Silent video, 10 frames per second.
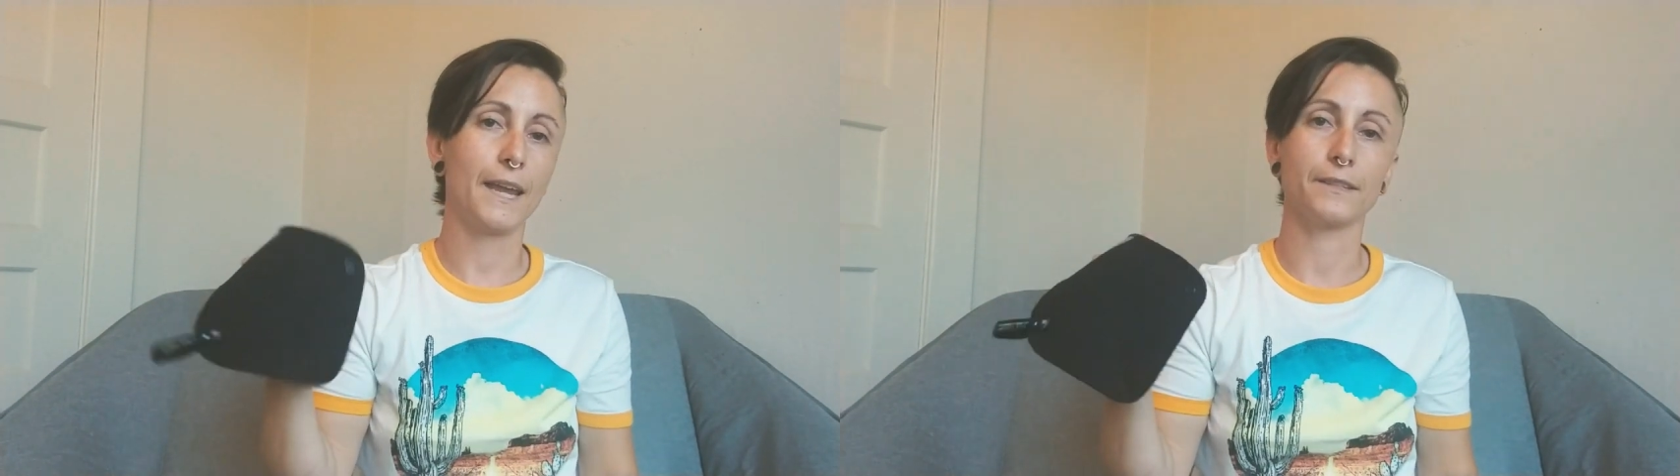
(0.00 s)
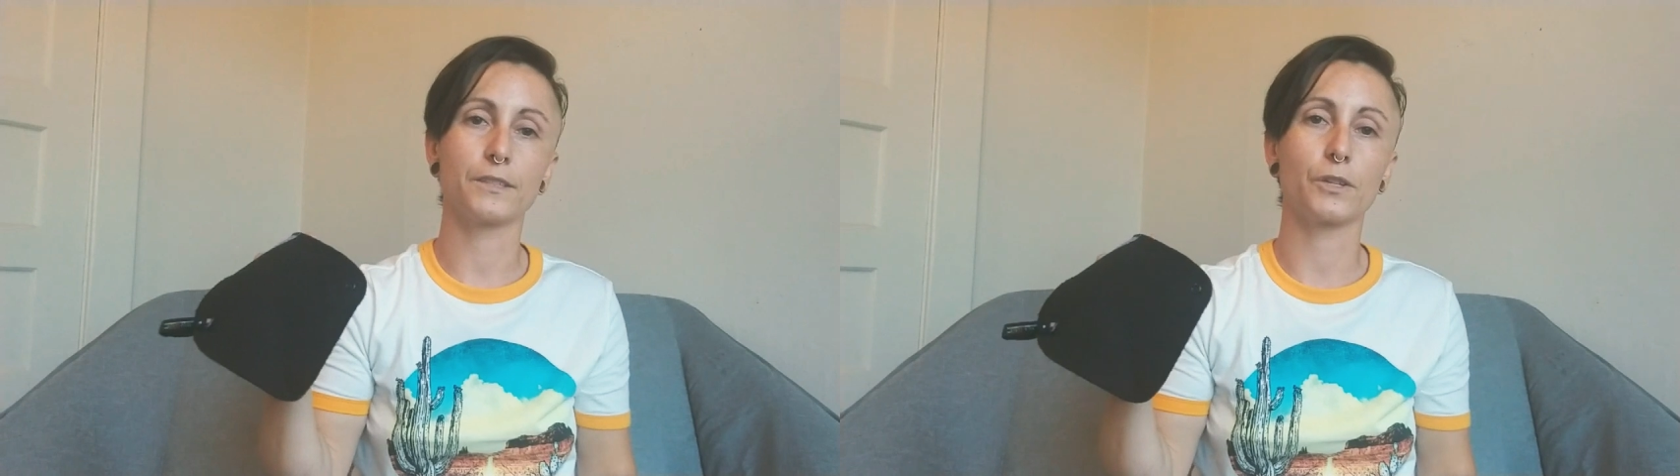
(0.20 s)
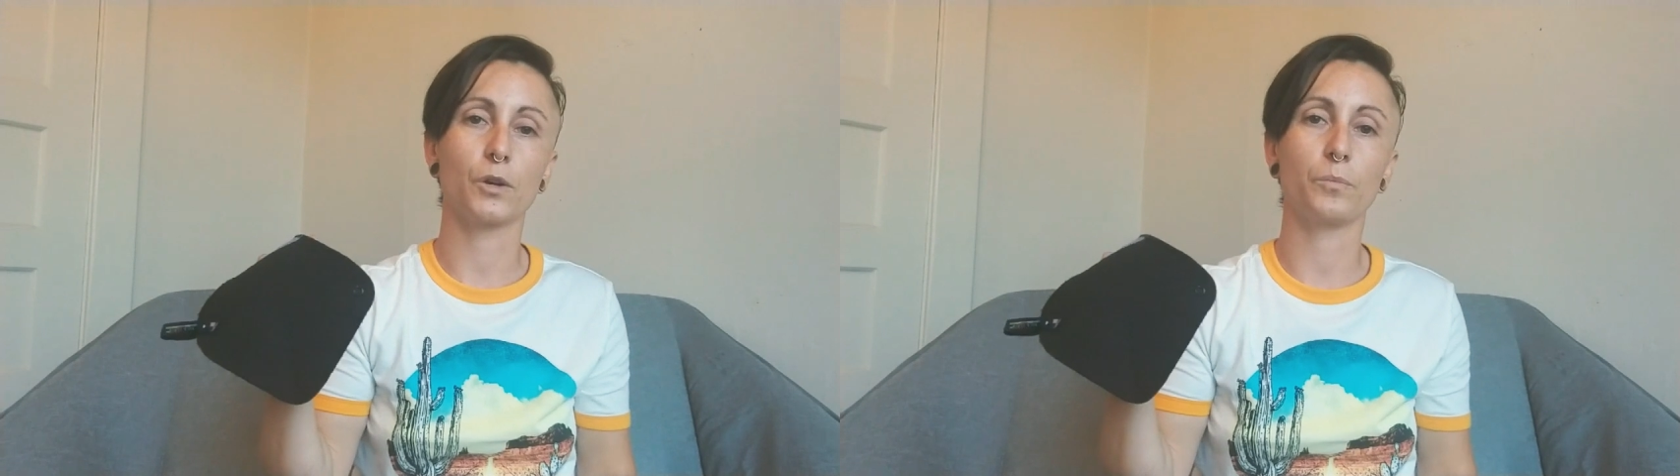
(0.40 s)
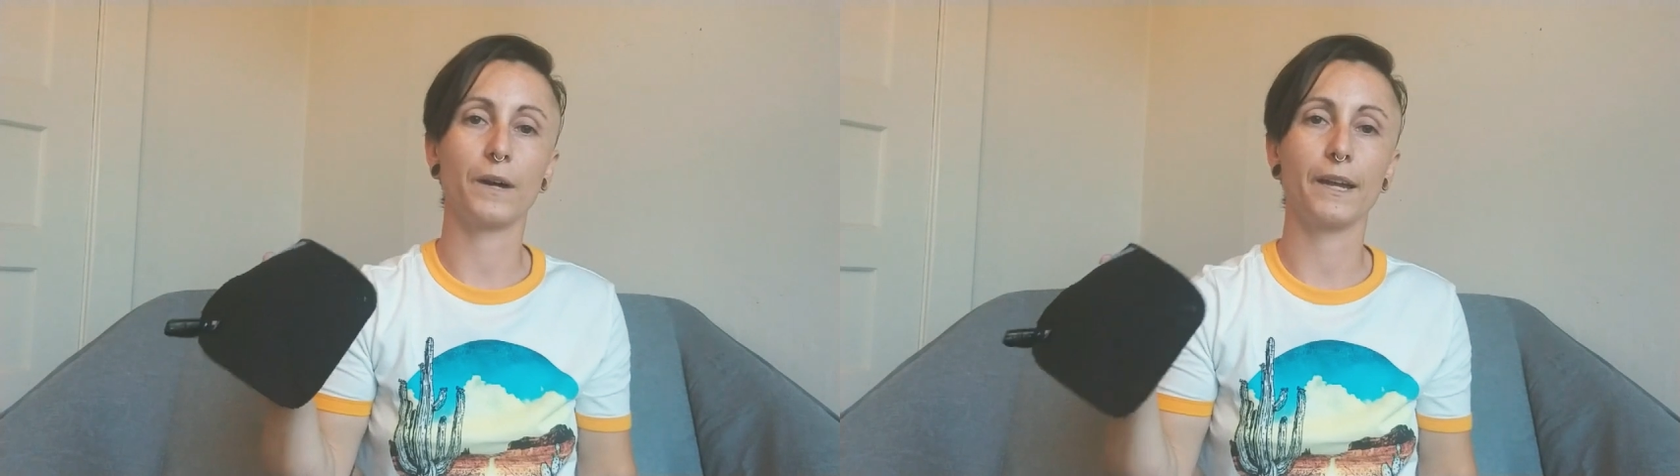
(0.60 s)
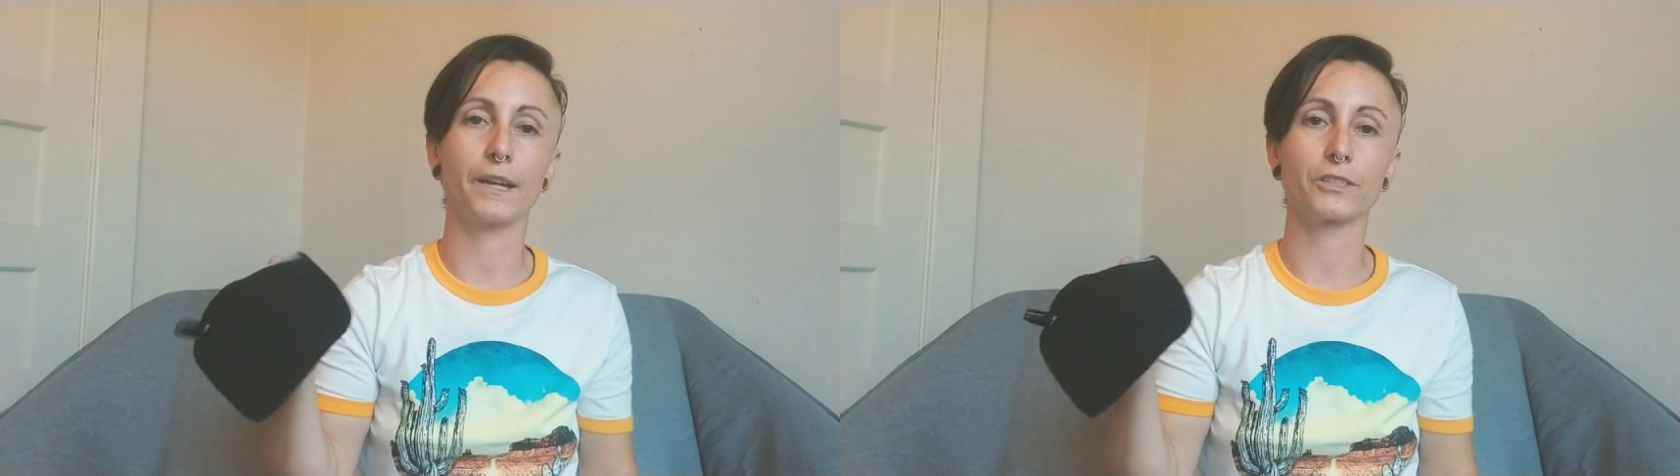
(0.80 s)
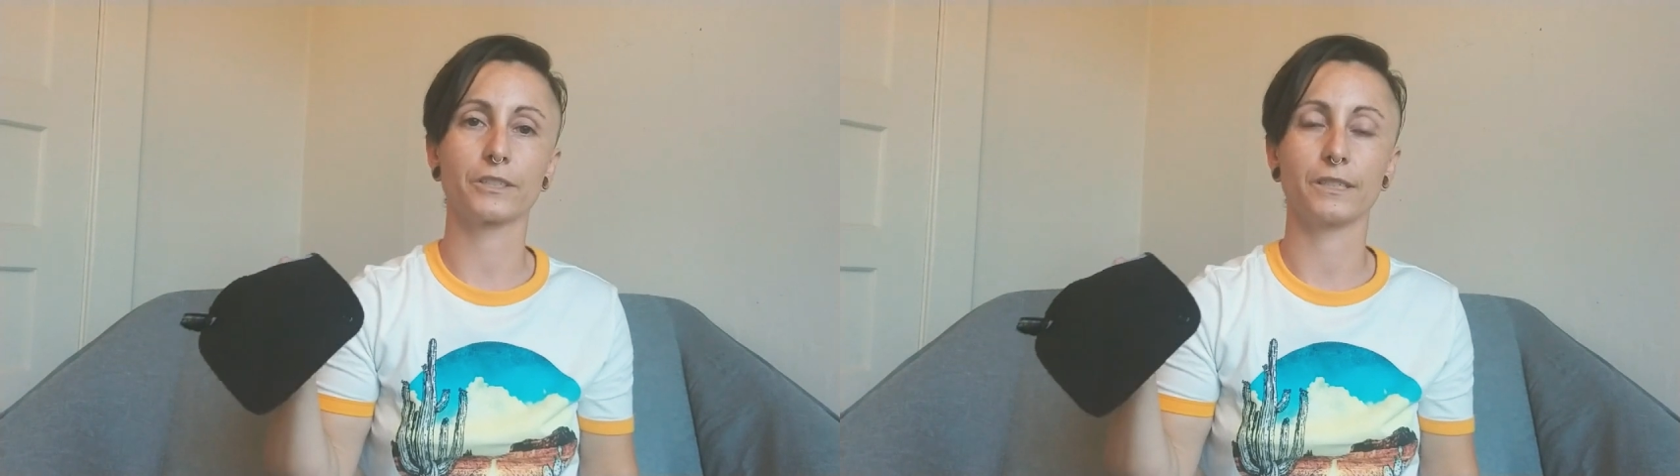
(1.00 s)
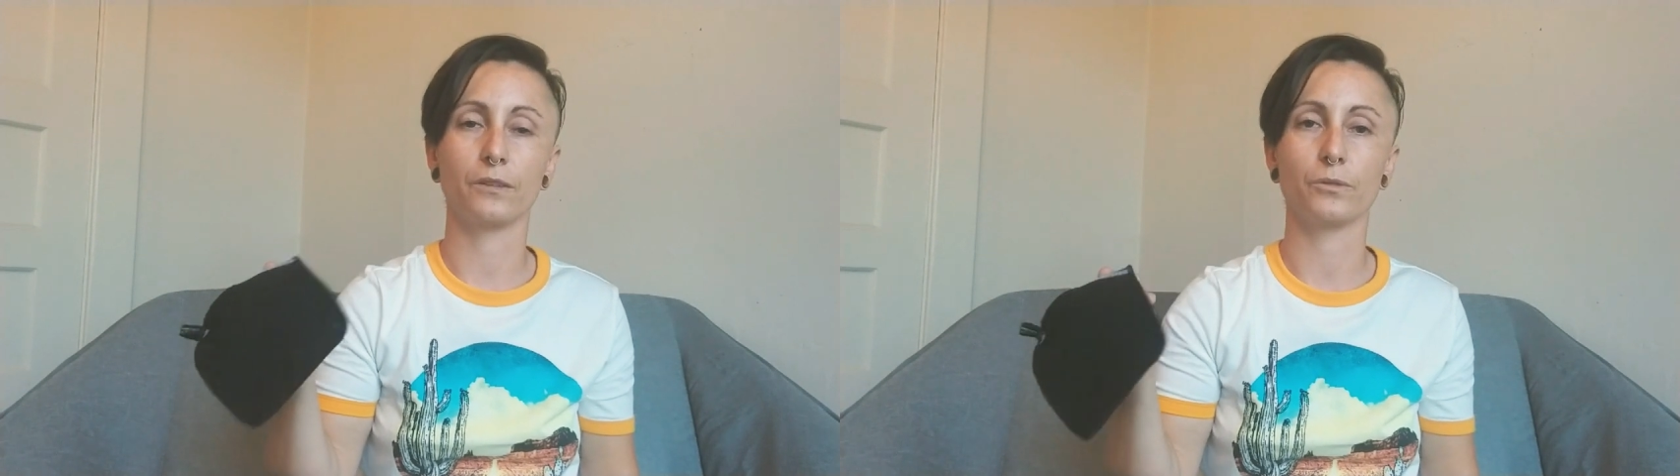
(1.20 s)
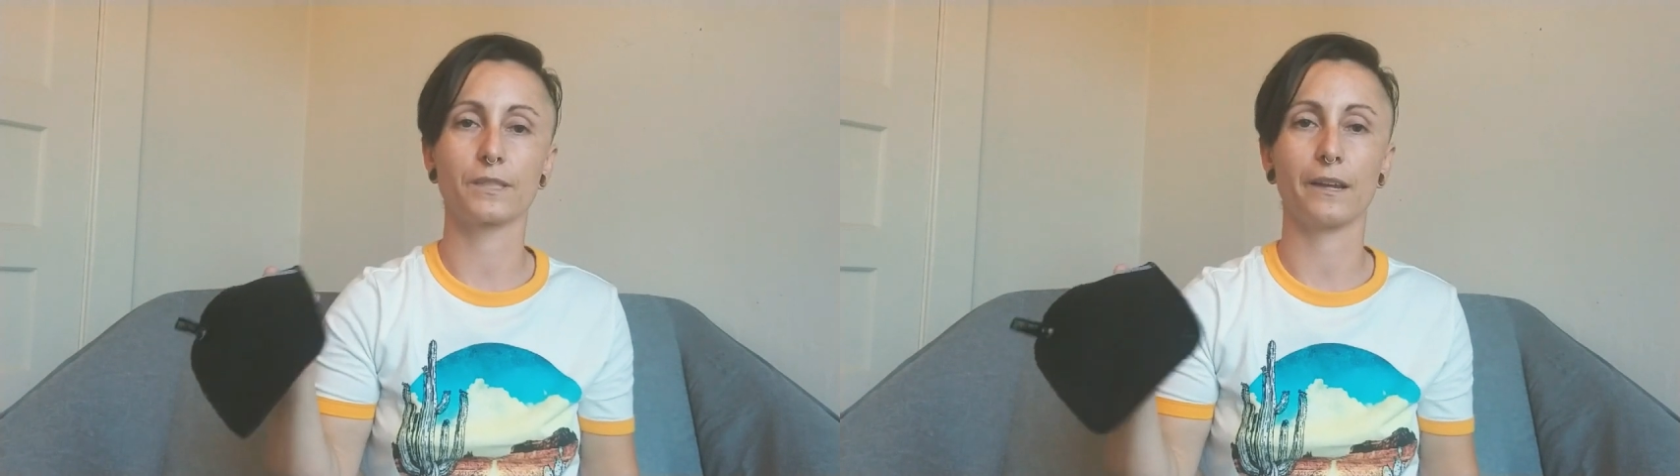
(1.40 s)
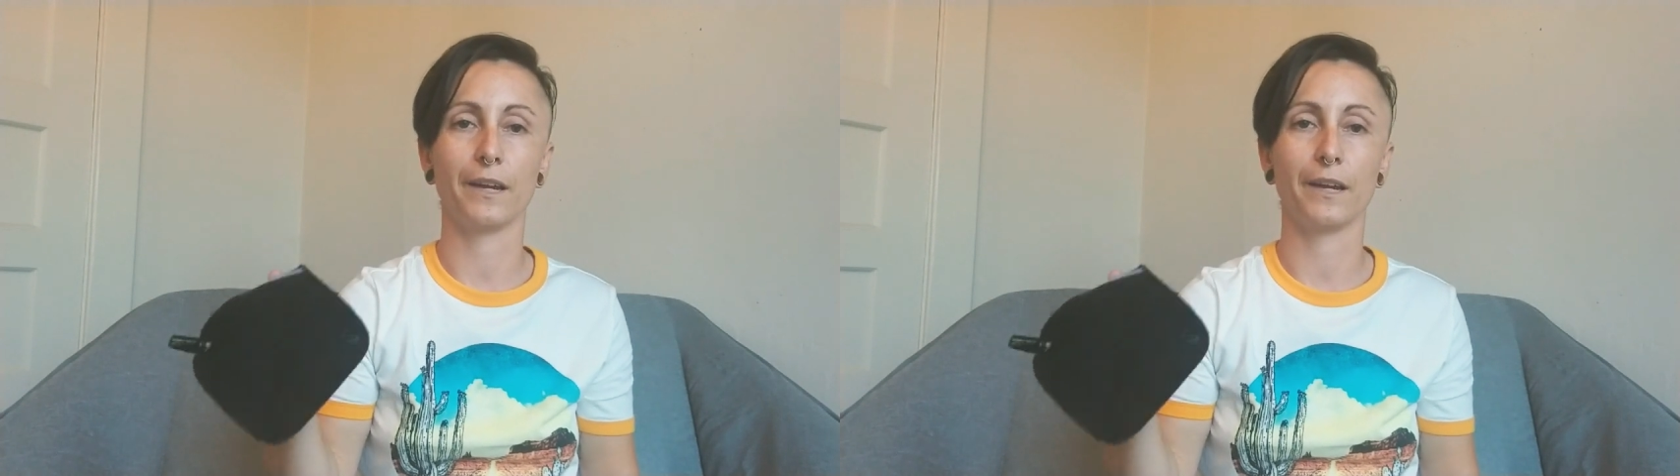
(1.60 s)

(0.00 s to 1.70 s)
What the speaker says: hand soap. I actually was